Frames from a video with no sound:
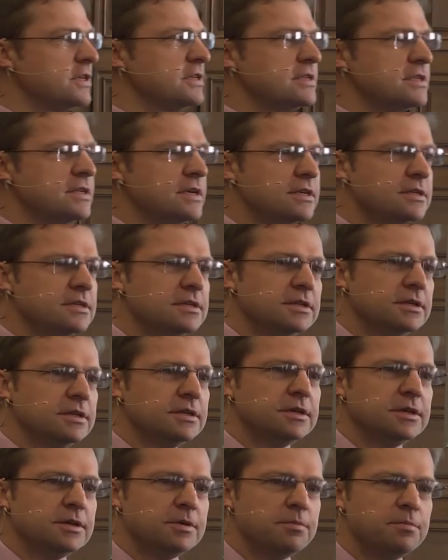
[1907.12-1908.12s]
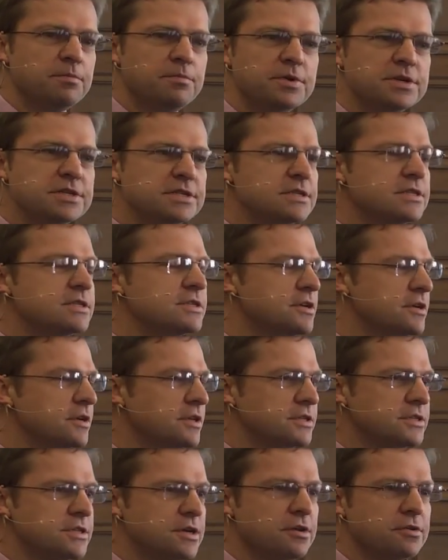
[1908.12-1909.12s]
is that business on
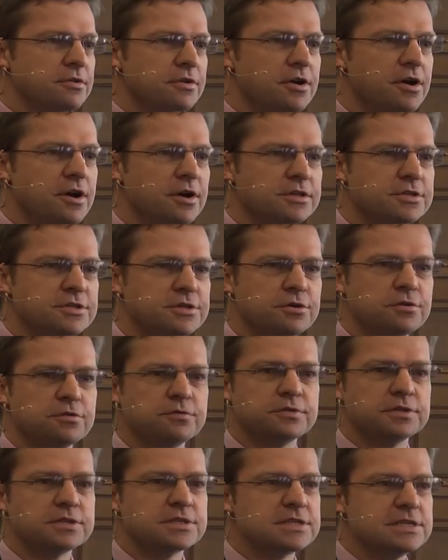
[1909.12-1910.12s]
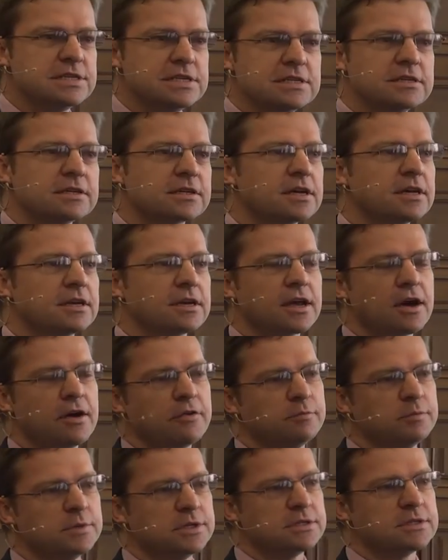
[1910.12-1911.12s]
its own can't solve this, neither can
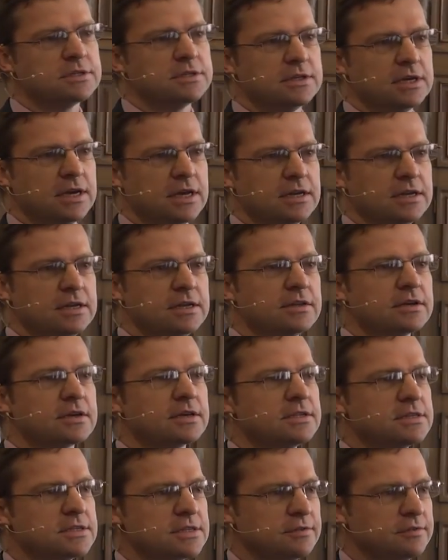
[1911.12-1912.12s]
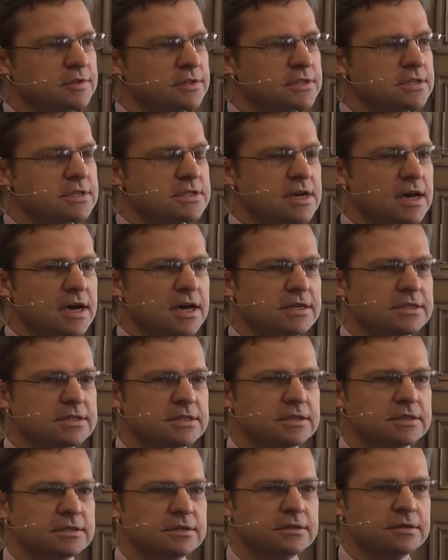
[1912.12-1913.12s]
government and neither can civil
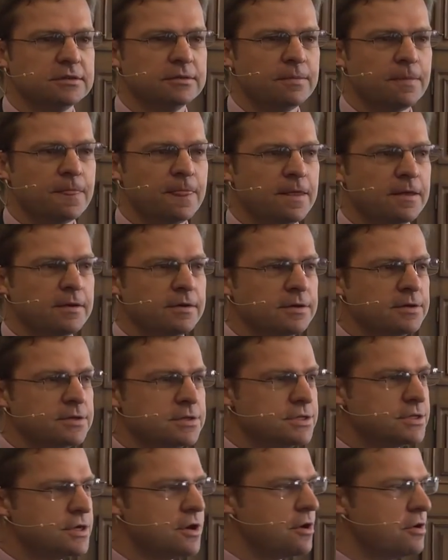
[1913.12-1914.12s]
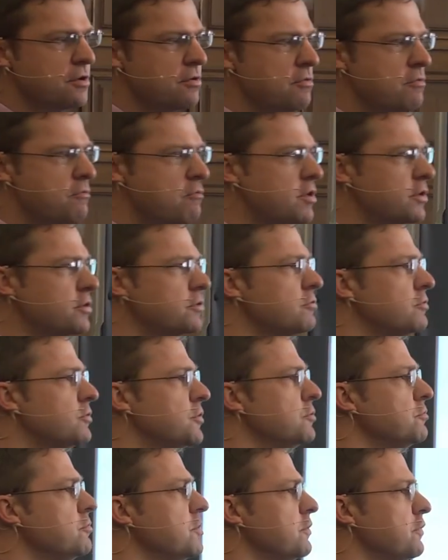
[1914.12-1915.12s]
society. So, what do you
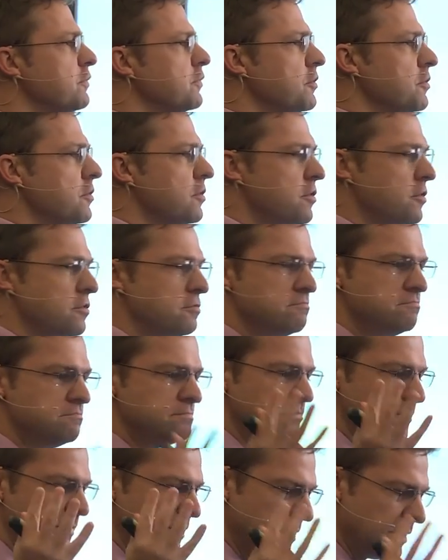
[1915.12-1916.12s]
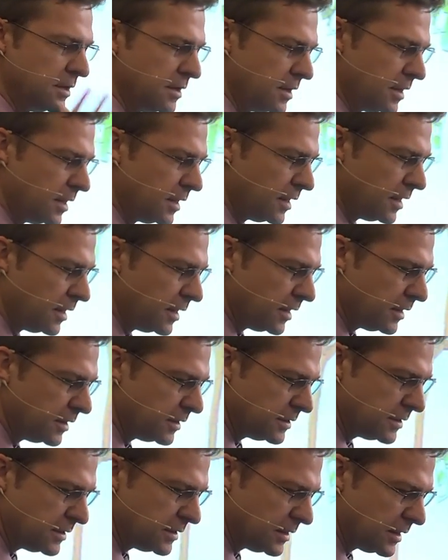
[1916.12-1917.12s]
do if you're
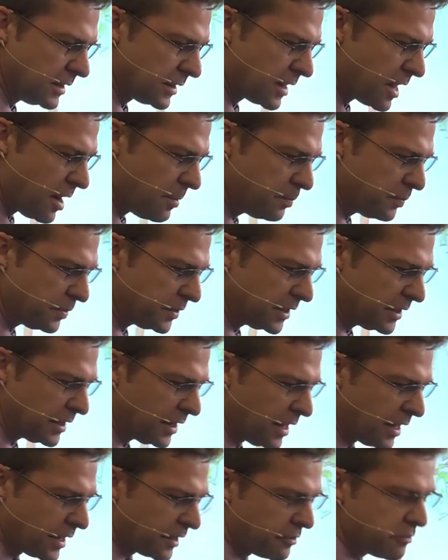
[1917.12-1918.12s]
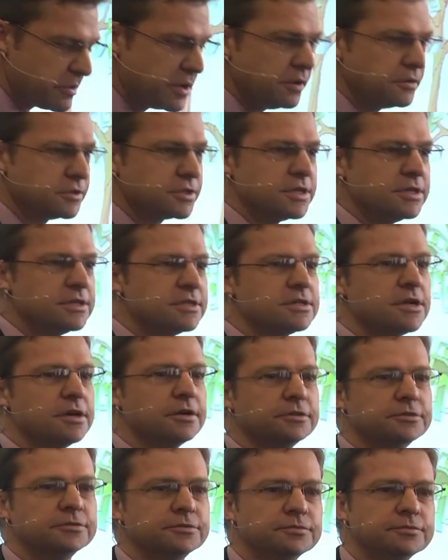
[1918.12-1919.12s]
uh, a company like Rio
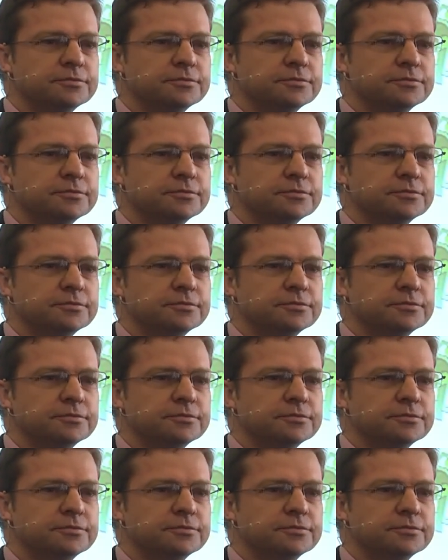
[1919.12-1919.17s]
Tinto?